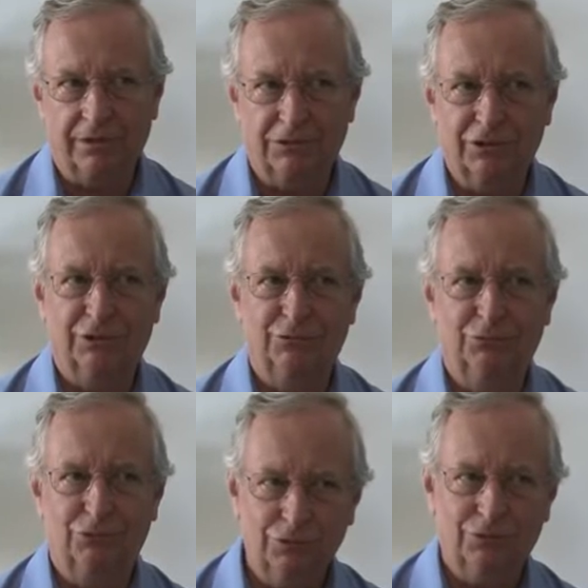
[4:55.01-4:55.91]
They say you
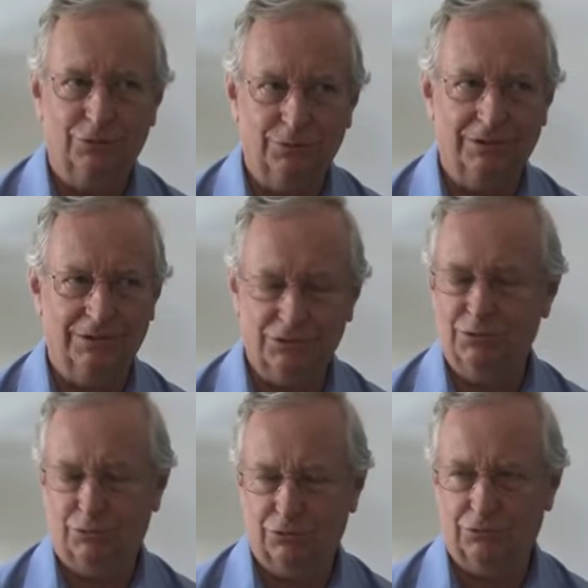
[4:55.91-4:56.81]
should do it, this
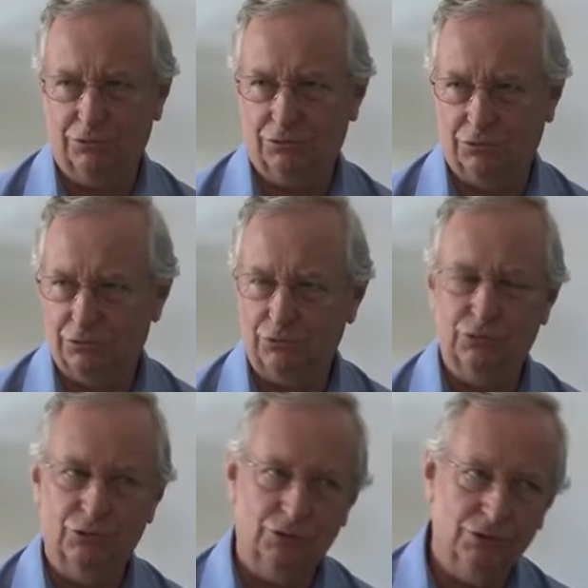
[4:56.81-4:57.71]
is what you should do. You
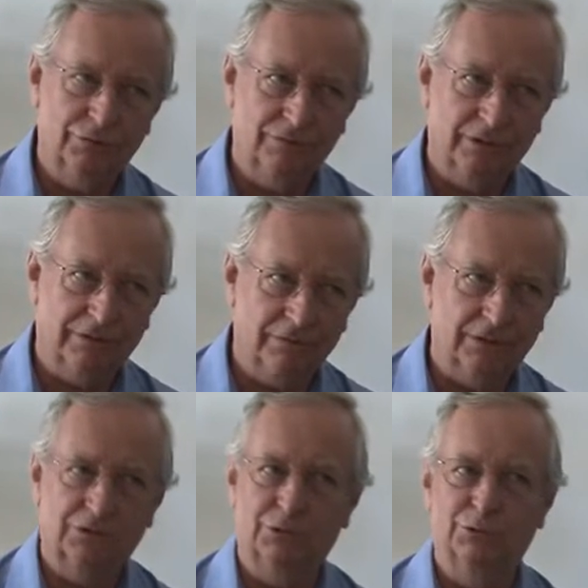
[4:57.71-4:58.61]
should do
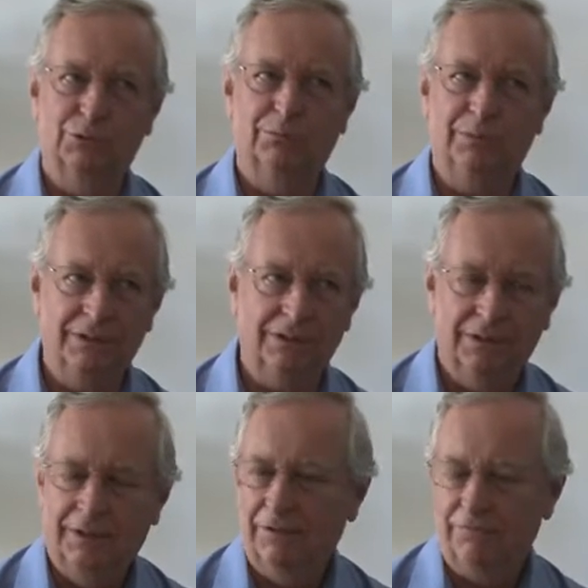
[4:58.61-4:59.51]
forgiveness, you should be
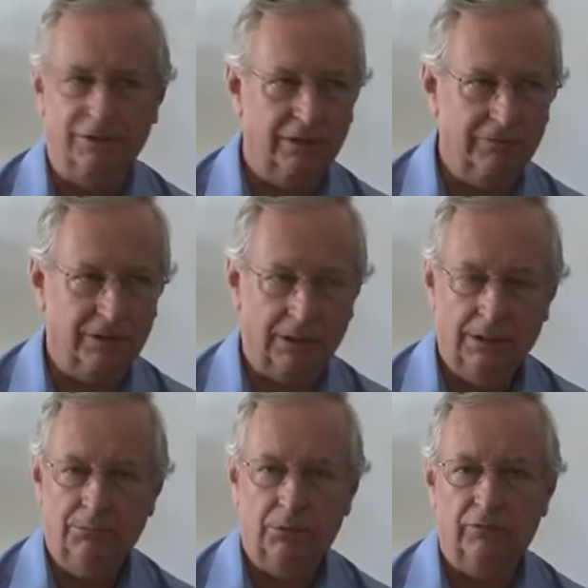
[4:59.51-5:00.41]
forgiving.
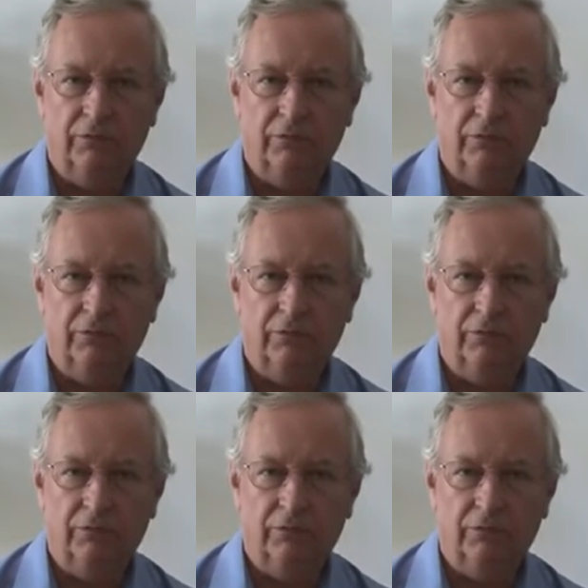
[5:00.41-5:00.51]
but